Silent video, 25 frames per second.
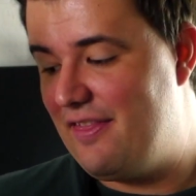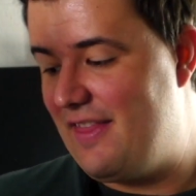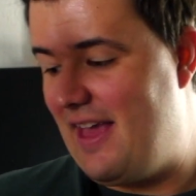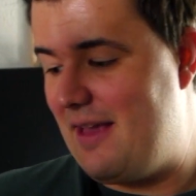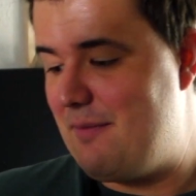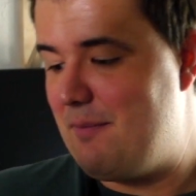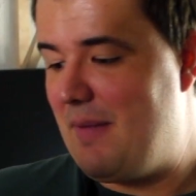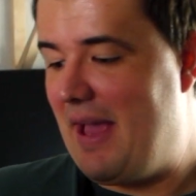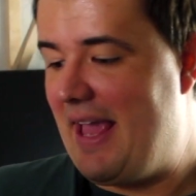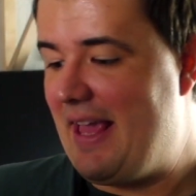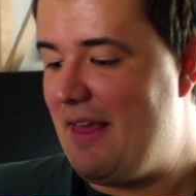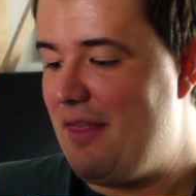they
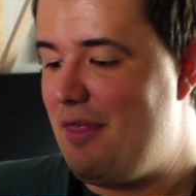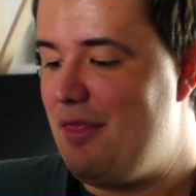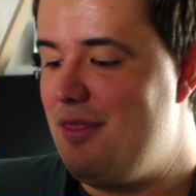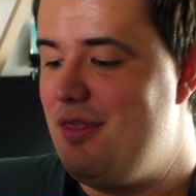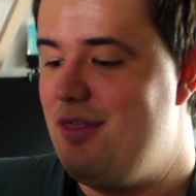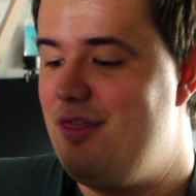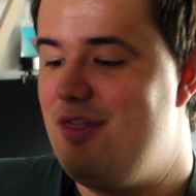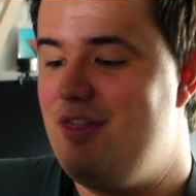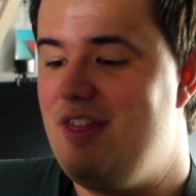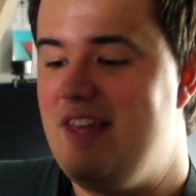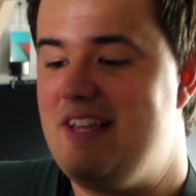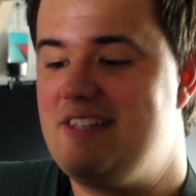make
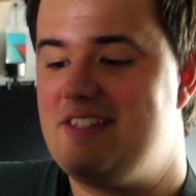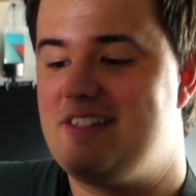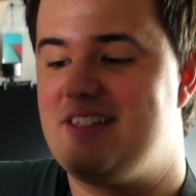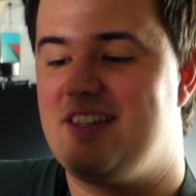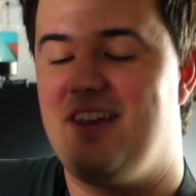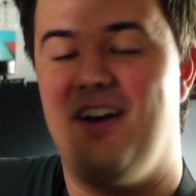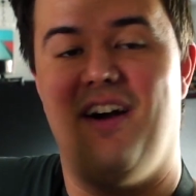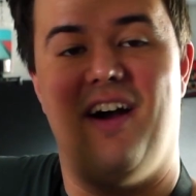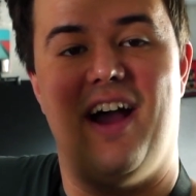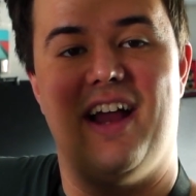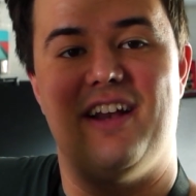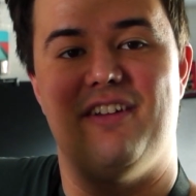this
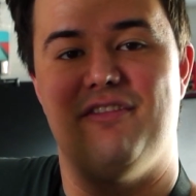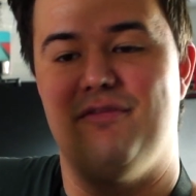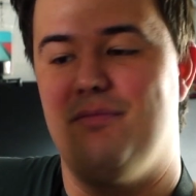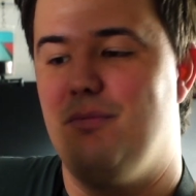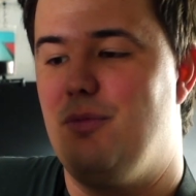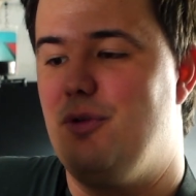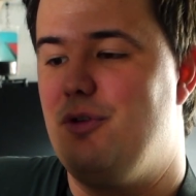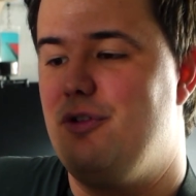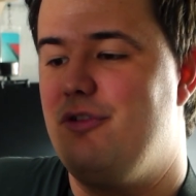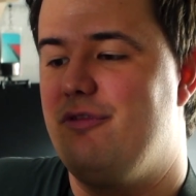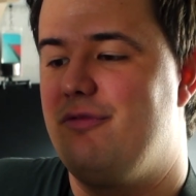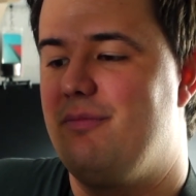kind of
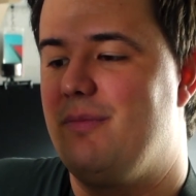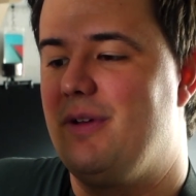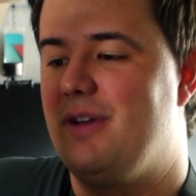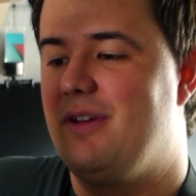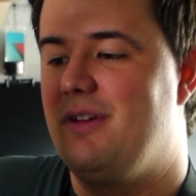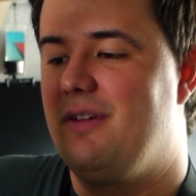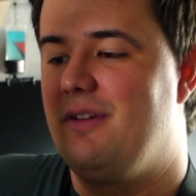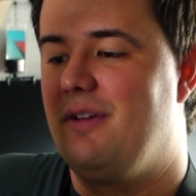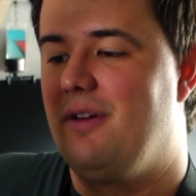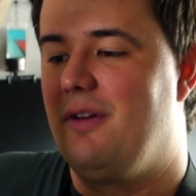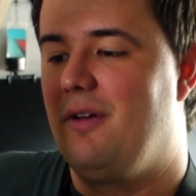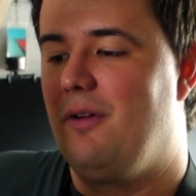
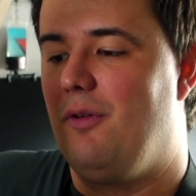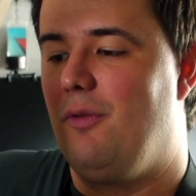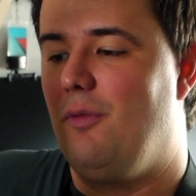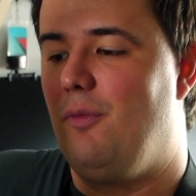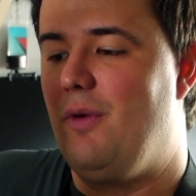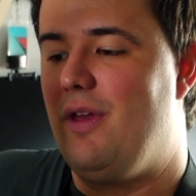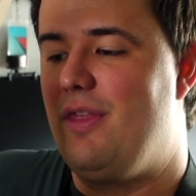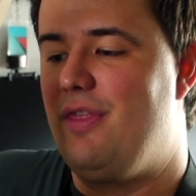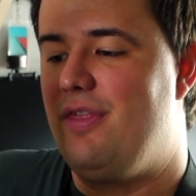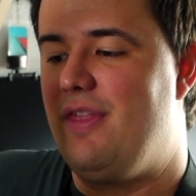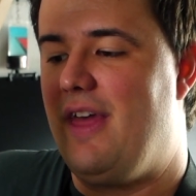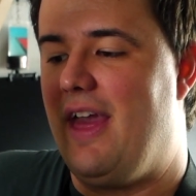movement
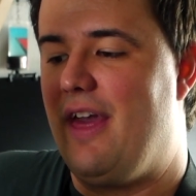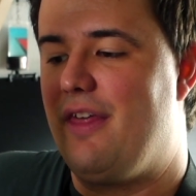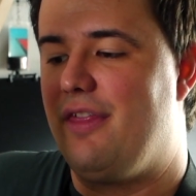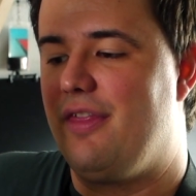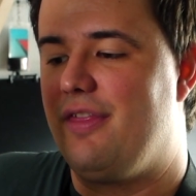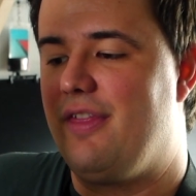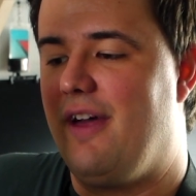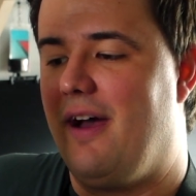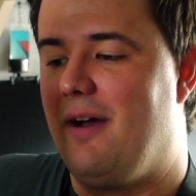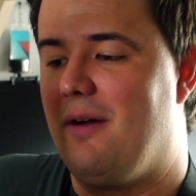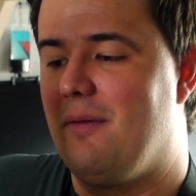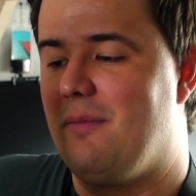with their
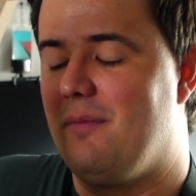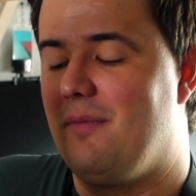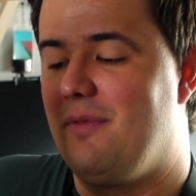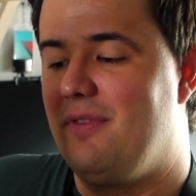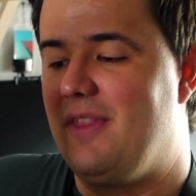thumb.